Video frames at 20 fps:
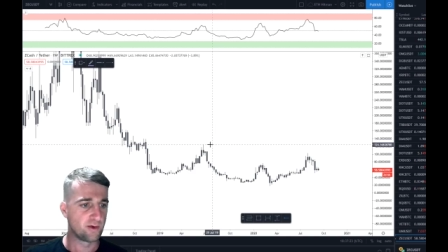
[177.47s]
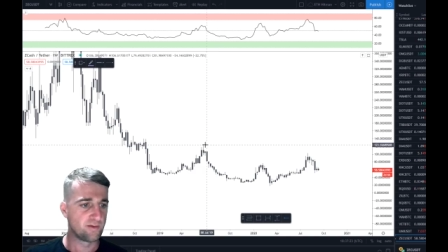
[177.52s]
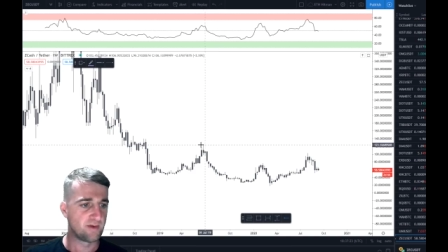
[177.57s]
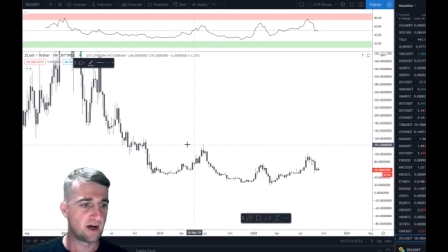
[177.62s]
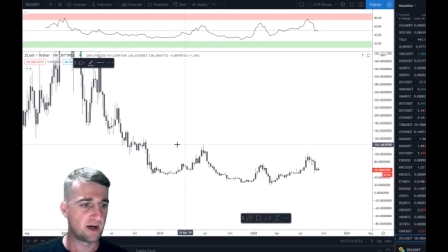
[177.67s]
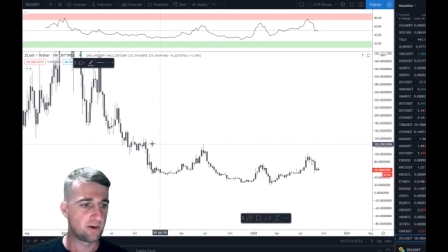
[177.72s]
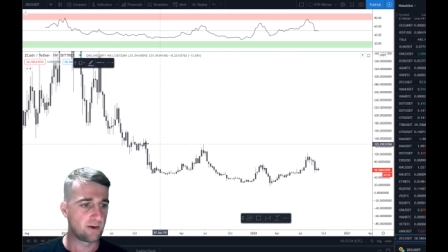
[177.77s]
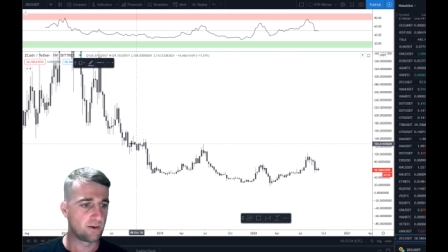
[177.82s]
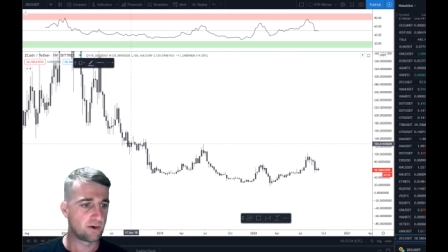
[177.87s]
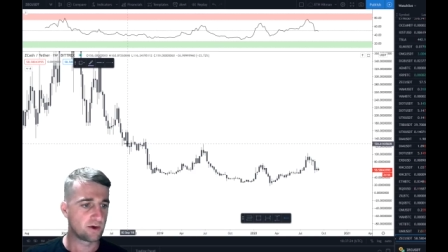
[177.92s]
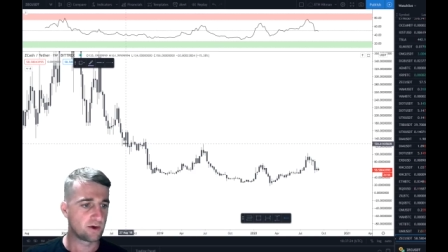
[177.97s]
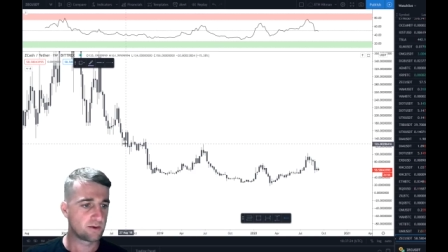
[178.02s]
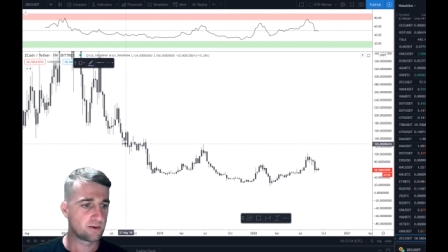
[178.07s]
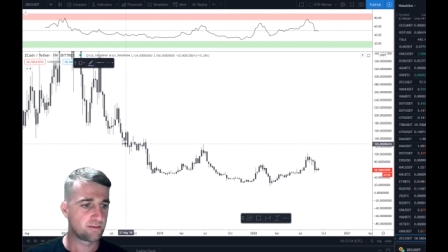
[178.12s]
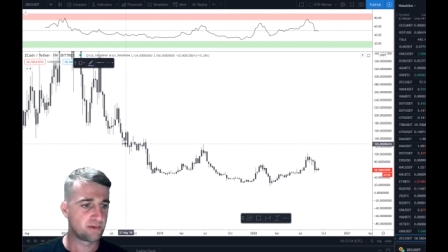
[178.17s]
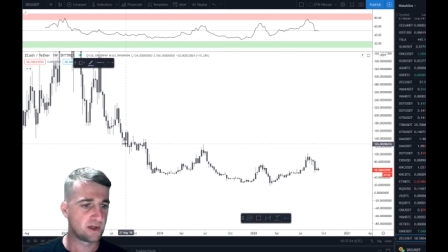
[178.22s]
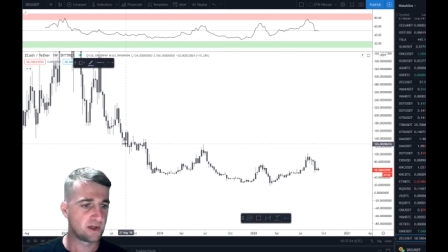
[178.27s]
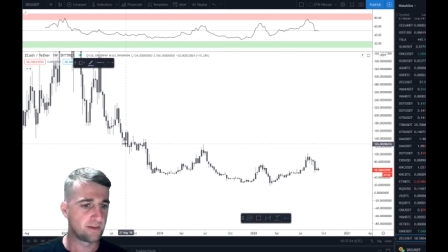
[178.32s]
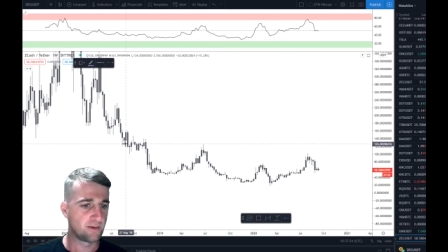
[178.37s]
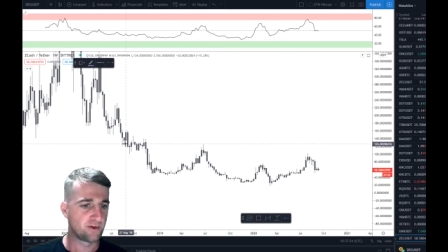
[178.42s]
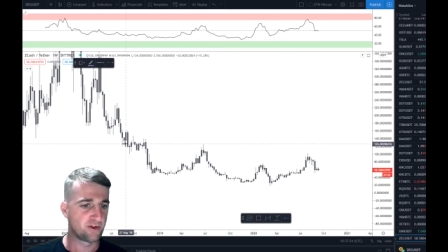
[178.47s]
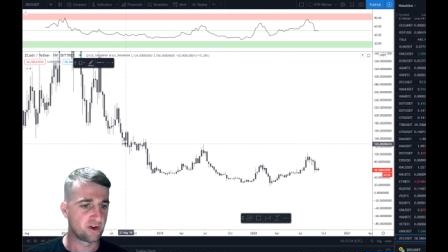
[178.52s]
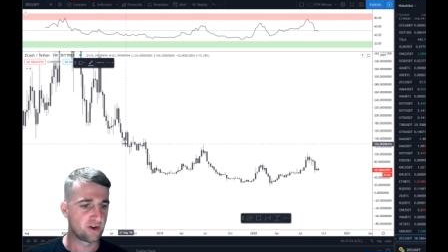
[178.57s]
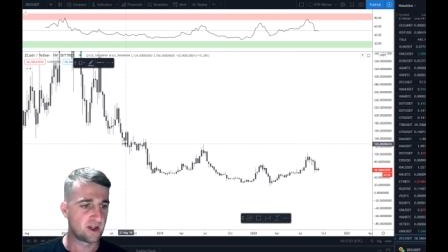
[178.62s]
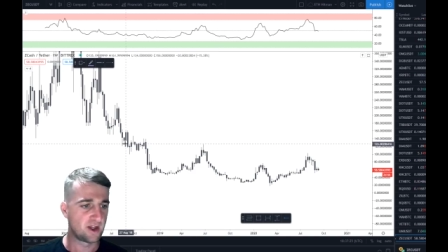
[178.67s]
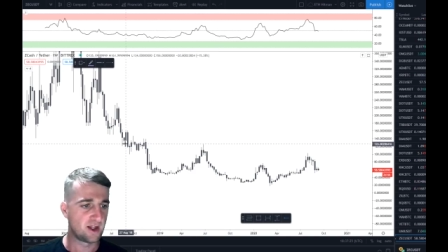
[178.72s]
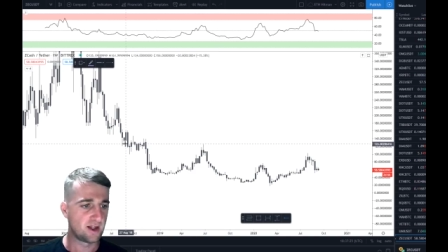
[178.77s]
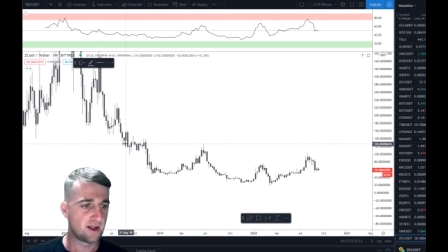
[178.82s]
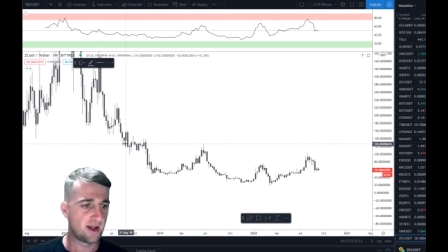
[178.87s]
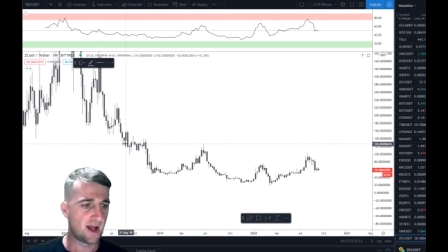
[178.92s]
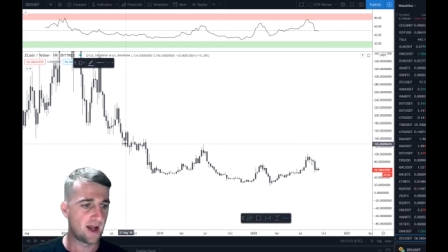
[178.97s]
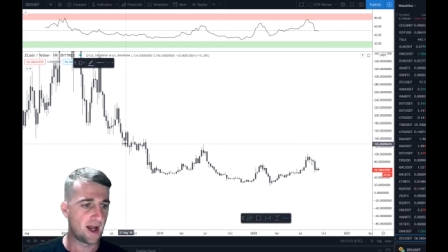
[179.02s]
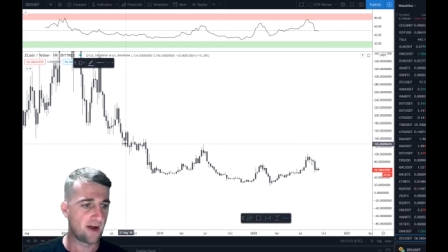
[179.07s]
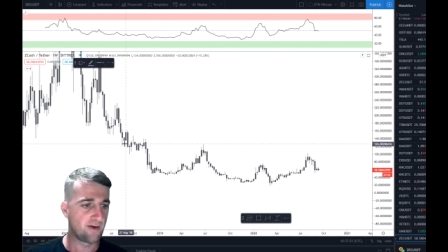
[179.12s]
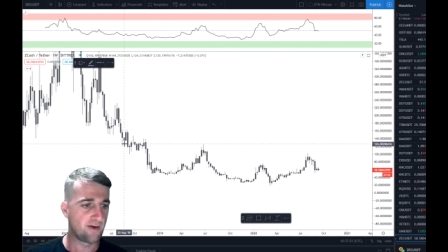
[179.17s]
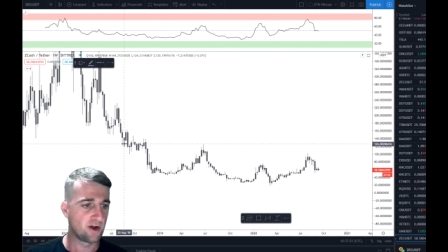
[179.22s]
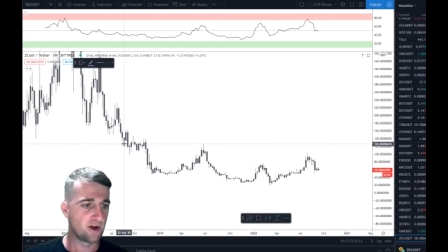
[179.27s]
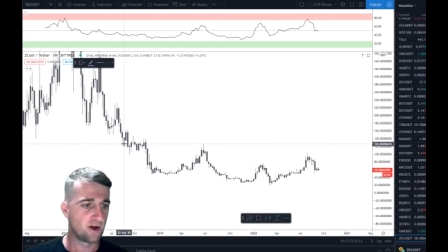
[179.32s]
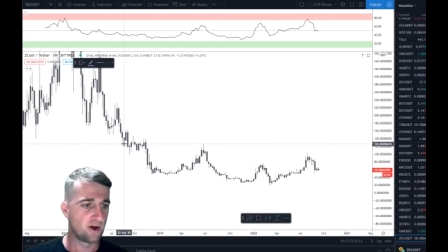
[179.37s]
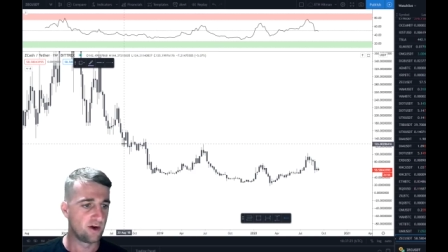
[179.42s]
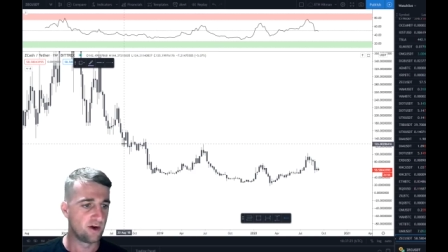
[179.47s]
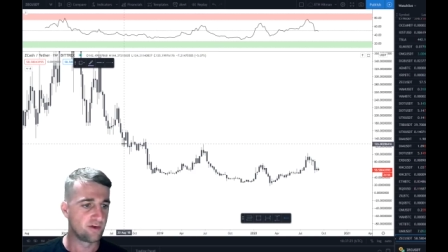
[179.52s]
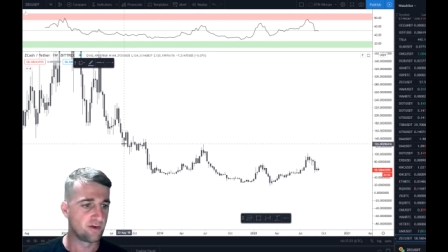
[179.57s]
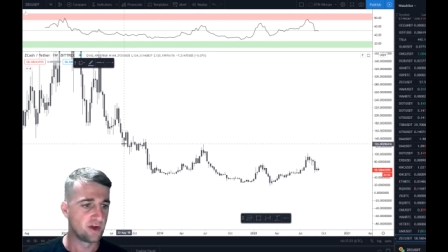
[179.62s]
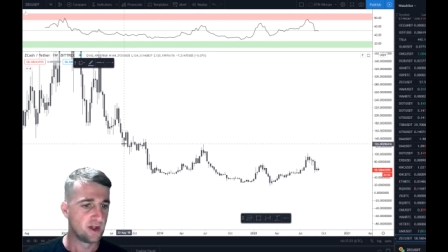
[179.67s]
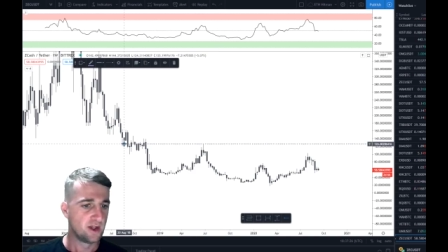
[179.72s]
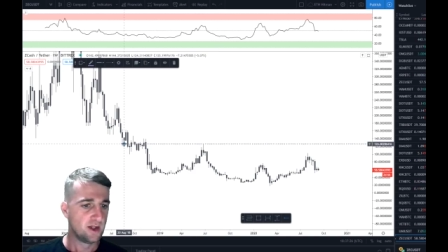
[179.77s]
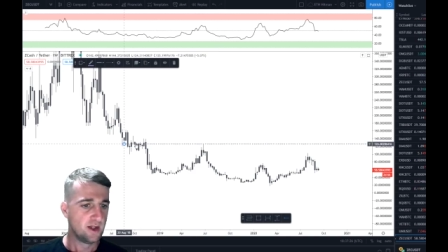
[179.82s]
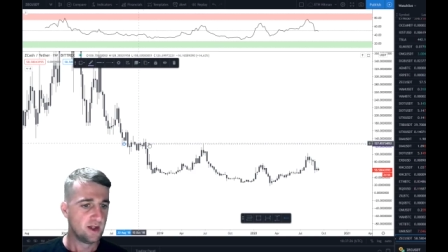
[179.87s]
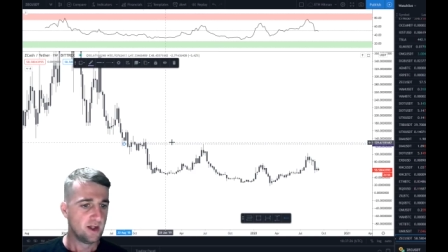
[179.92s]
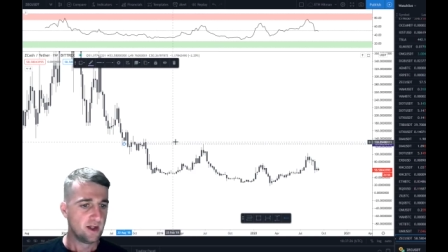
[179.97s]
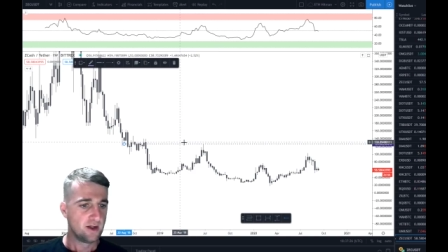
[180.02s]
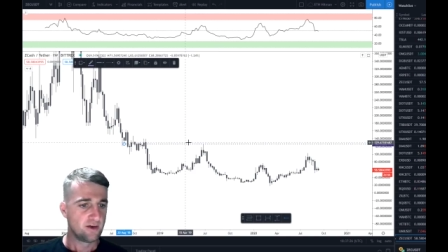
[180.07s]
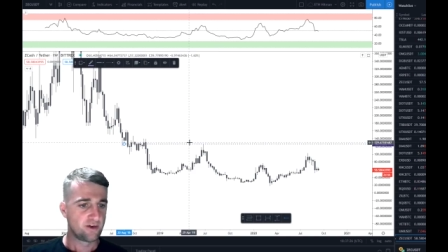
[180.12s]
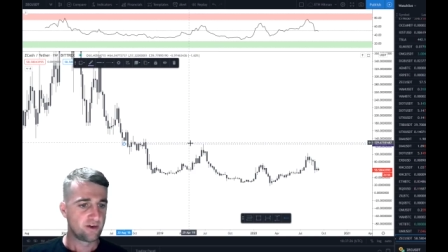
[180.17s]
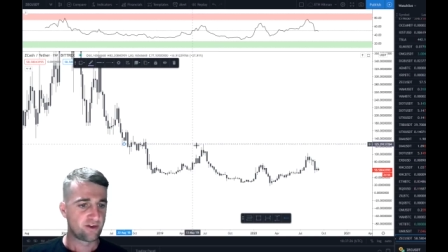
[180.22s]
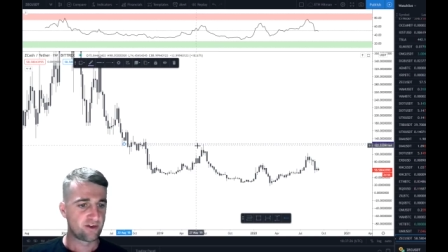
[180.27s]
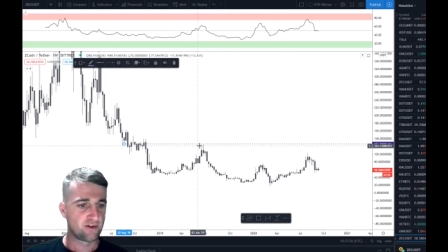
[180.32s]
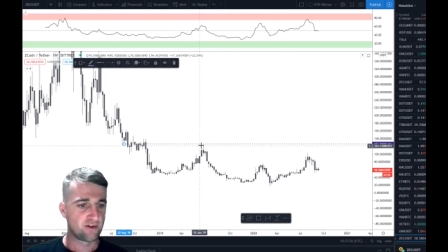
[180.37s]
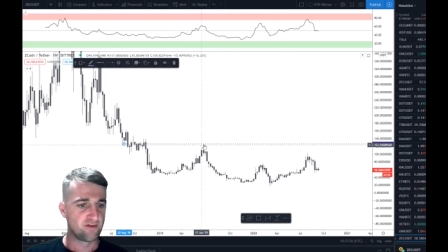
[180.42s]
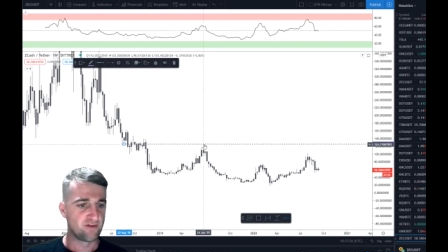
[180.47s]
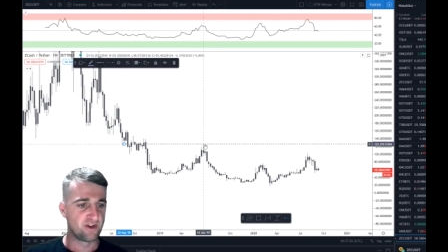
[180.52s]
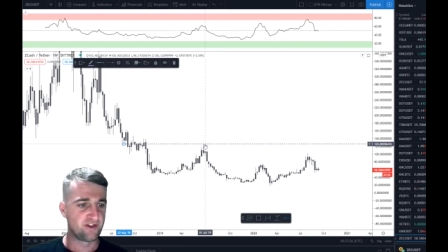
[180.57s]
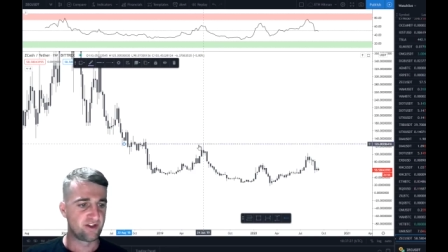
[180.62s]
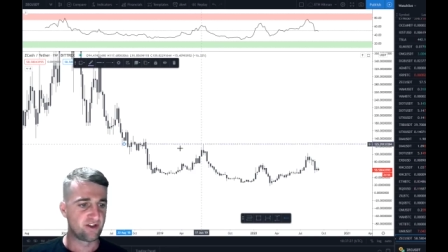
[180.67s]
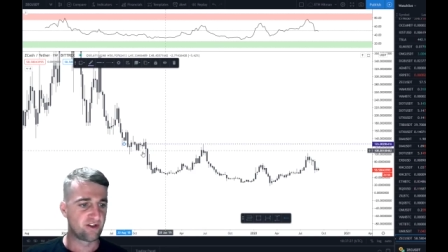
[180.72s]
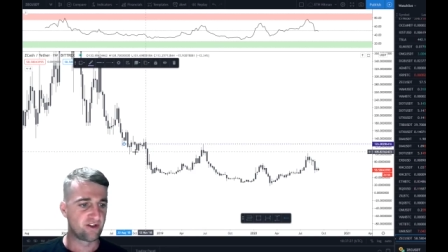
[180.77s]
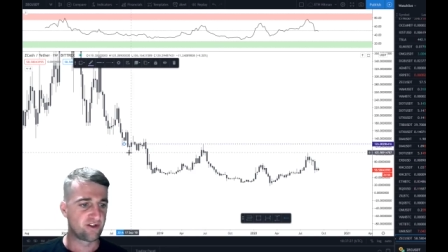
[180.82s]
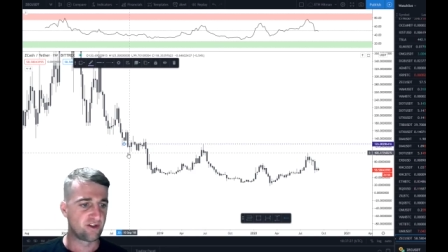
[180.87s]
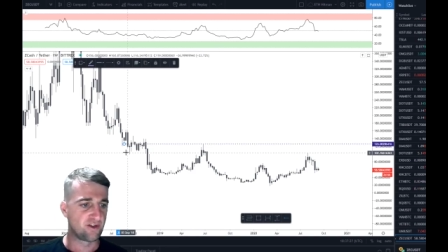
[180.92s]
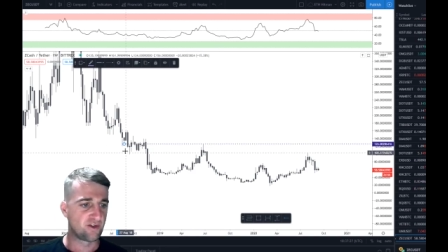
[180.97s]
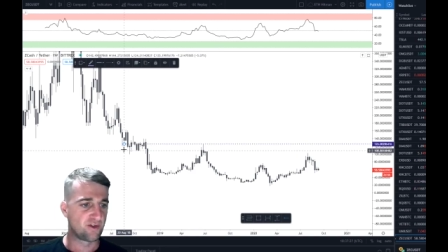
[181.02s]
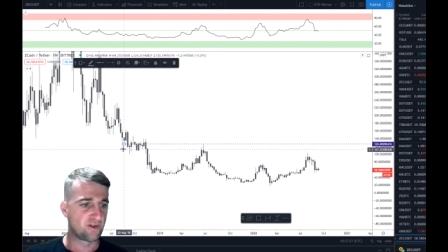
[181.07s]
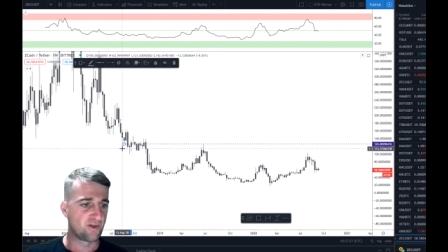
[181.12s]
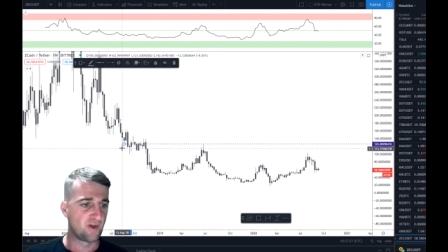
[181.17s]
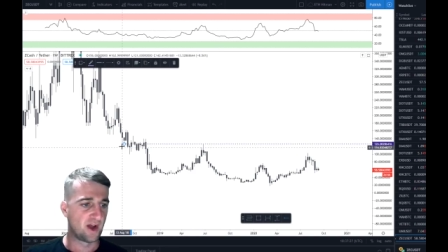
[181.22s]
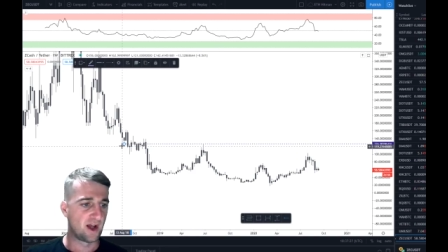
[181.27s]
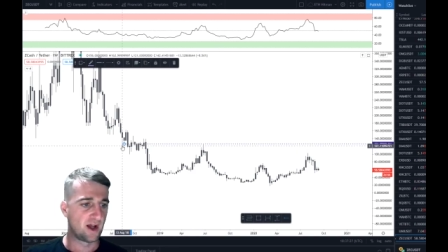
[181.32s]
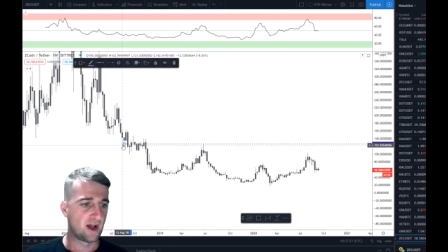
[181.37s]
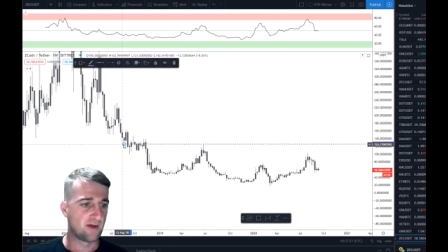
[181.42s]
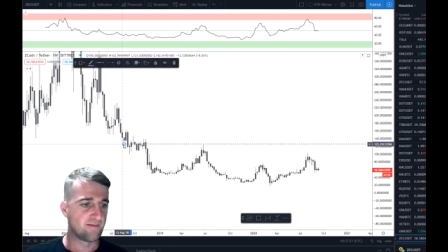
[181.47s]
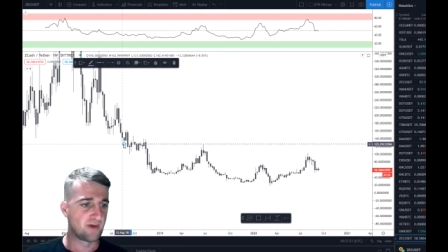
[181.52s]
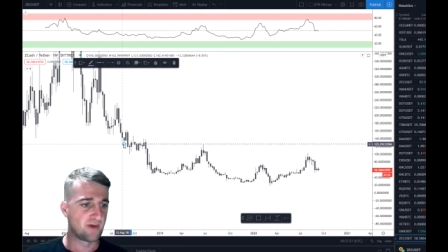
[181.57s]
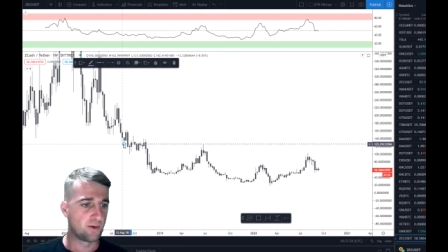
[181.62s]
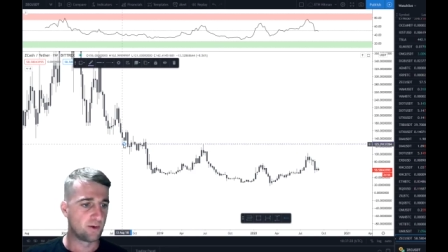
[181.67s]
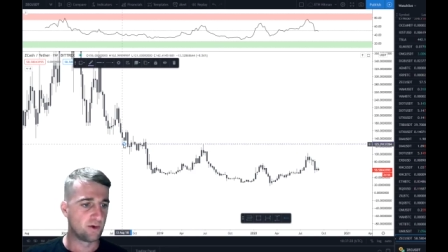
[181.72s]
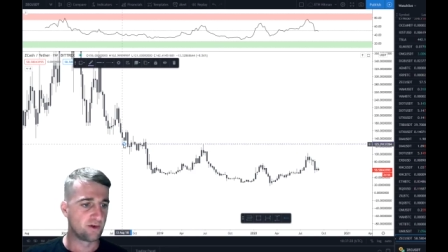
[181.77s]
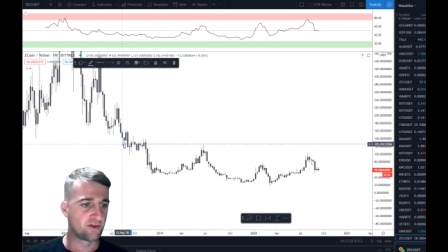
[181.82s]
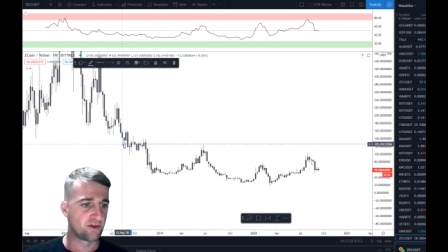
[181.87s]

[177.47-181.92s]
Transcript: Matter what, pretty much a key area of resistance there, and that was